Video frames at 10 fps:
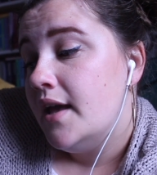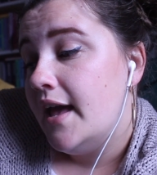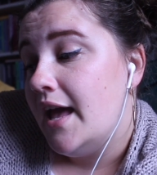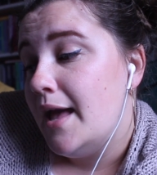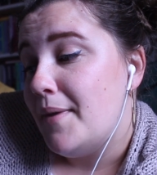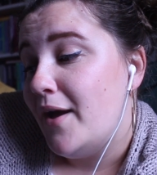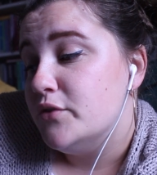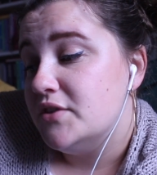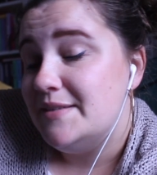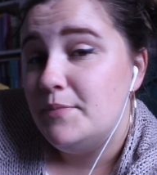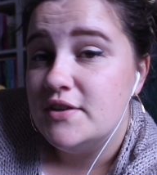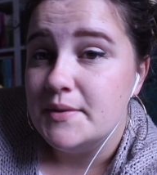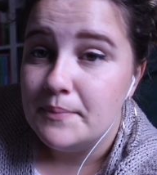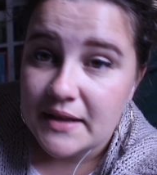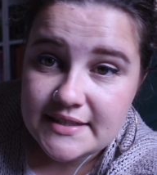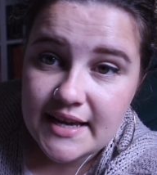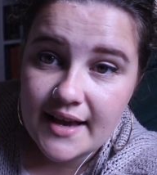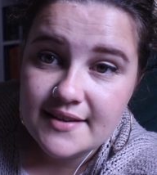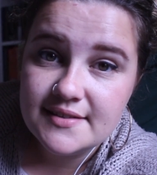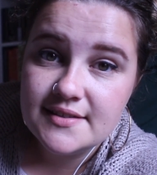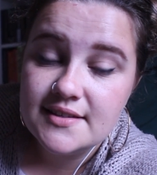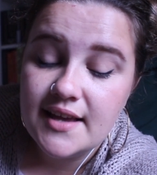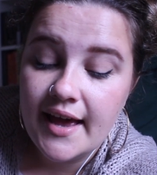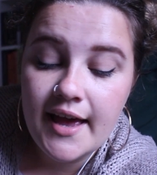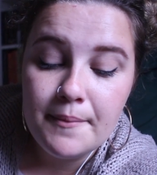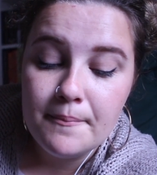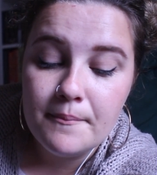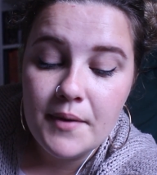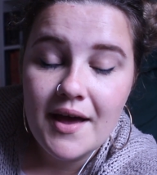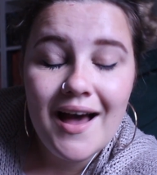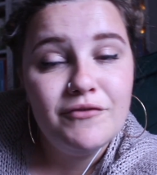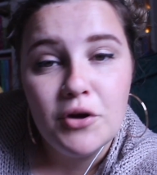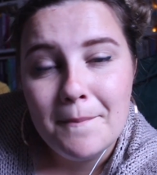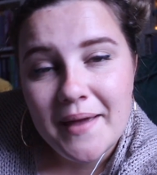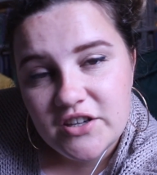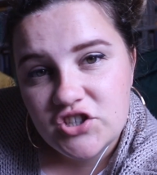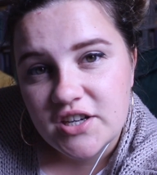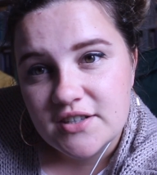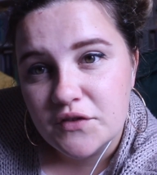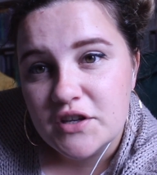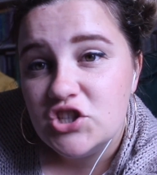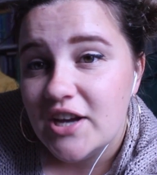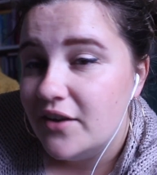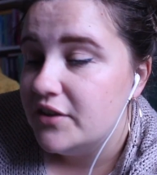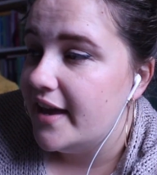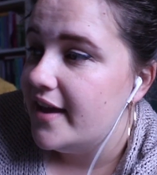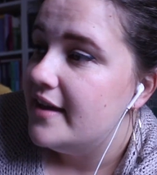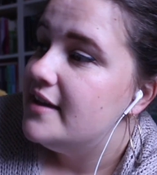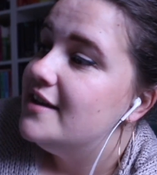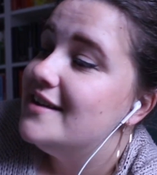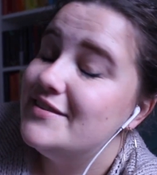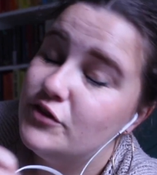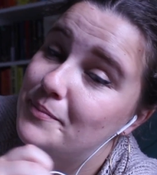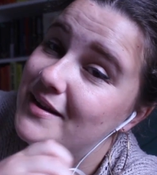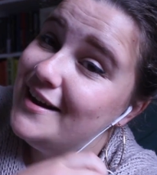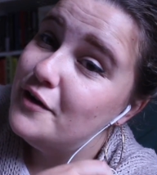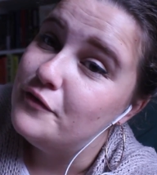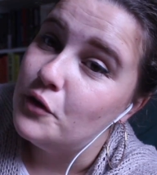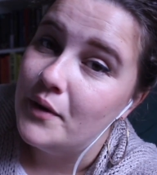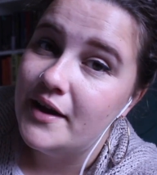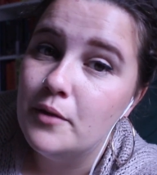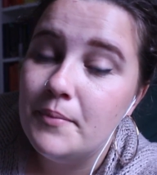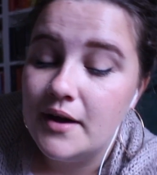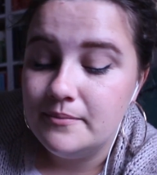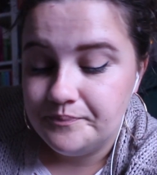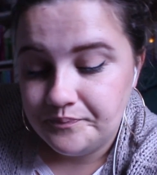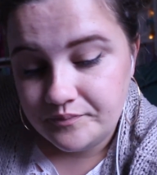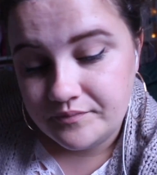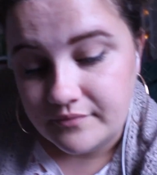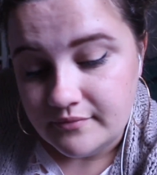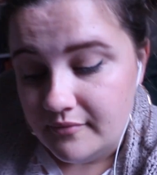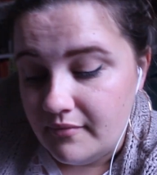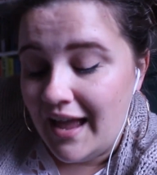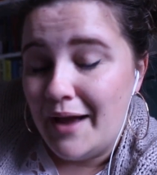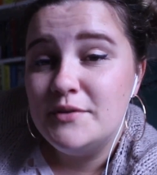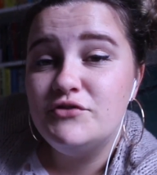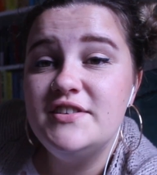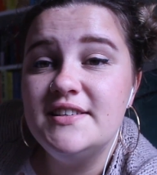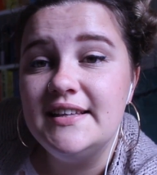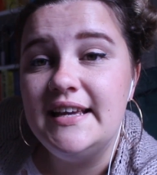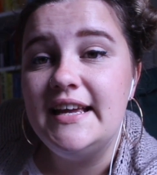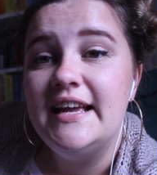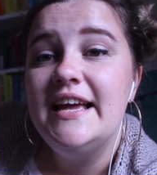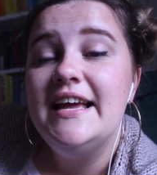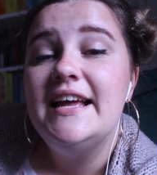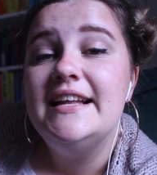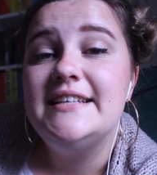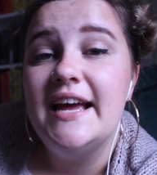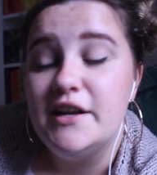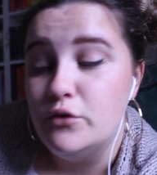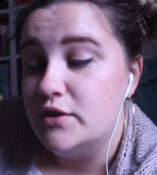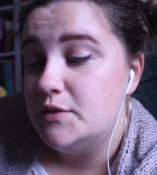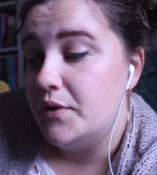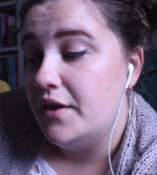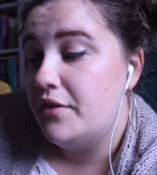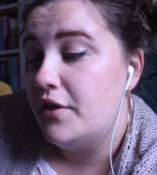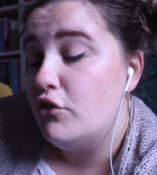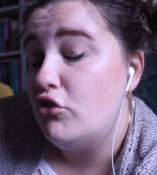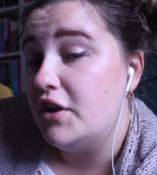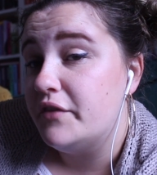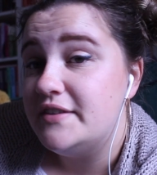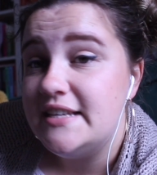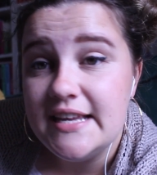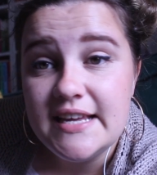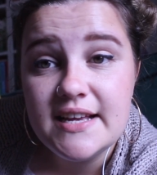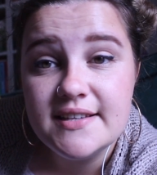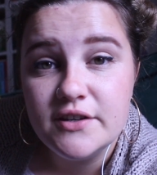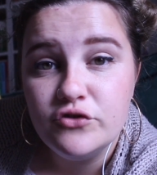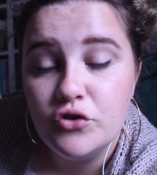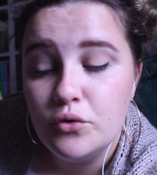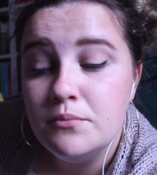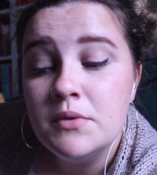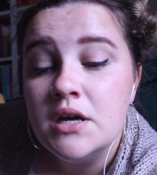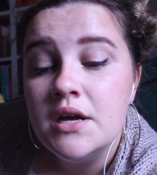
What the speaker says: I also need to book some blood tests. I've not mentioned on this channel yet because I've not been here for a while, but I was recently diagnosed with chronic fatigue syndrome,